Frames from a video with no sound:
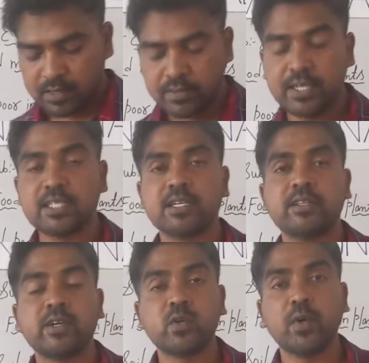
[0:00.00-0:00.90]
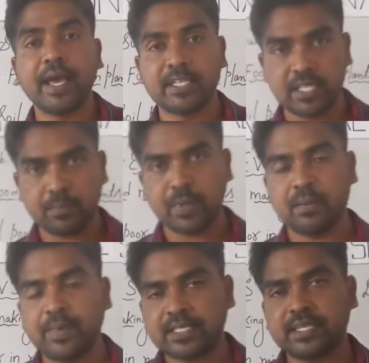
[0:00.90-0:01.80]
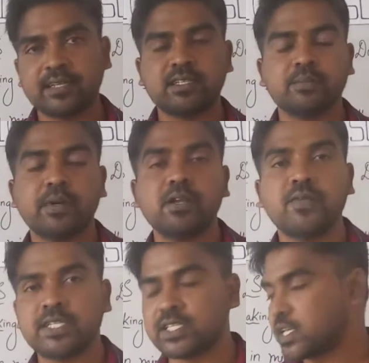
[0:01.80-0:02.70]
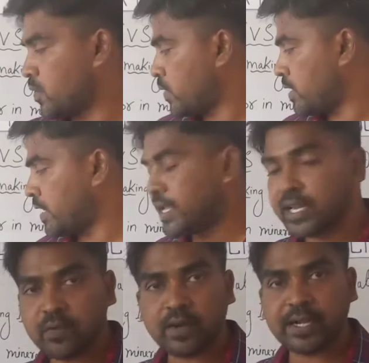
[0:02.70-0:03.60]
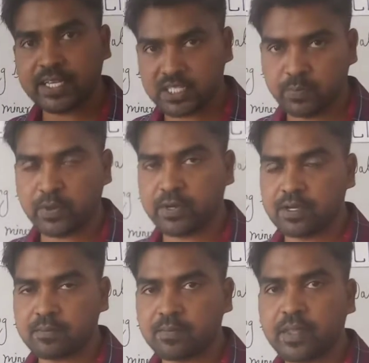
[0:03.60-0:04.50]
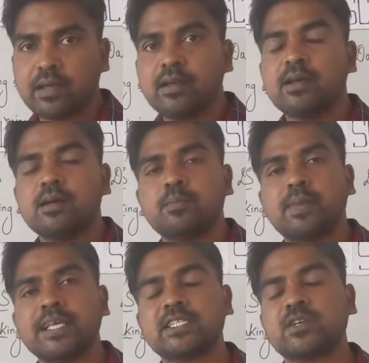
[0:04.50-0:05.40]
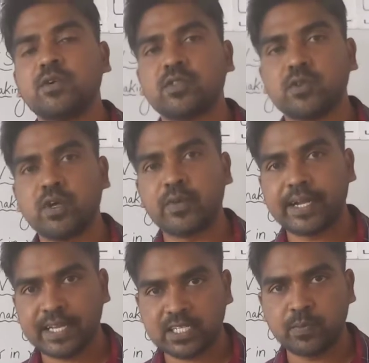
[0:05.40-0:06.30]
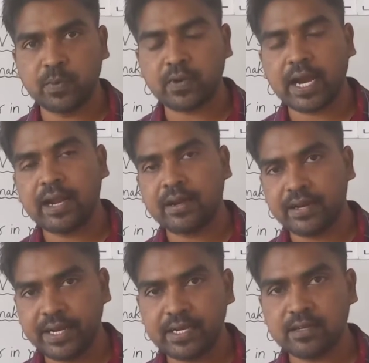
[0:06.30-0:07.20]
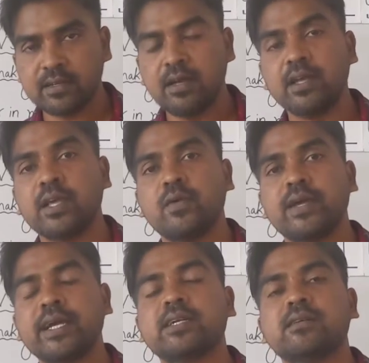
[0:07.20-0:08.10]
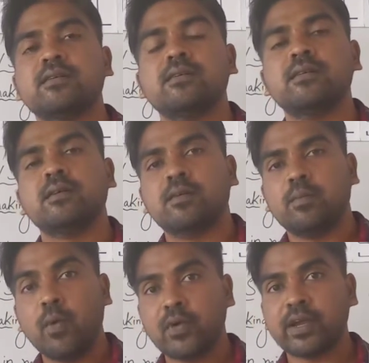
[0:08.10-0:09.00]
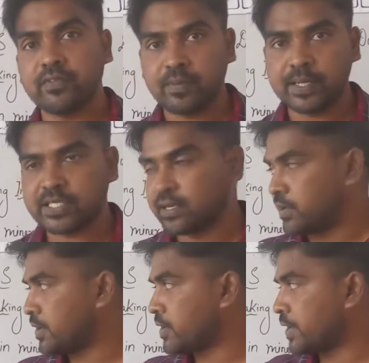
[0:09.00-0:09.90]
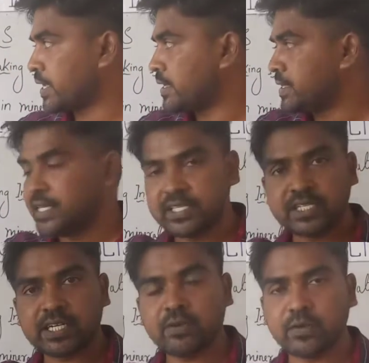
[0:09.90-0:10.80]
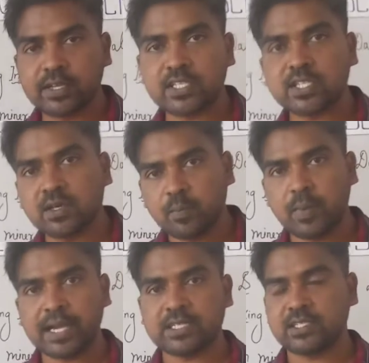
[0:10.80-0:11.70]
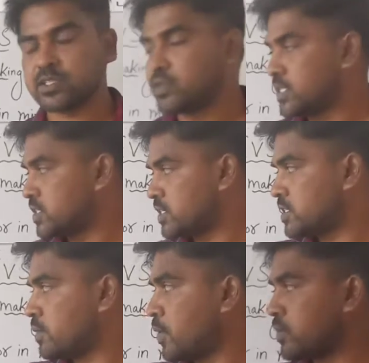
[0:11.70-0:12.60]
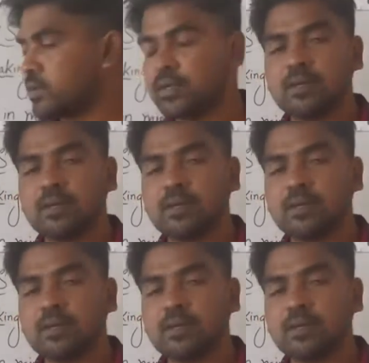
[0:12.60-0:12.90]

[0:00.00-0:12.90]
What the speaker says: These are the two best example which is given in your textbook. Please go through your textbook and read. You will get more information regarding insectivorous plants. So this is about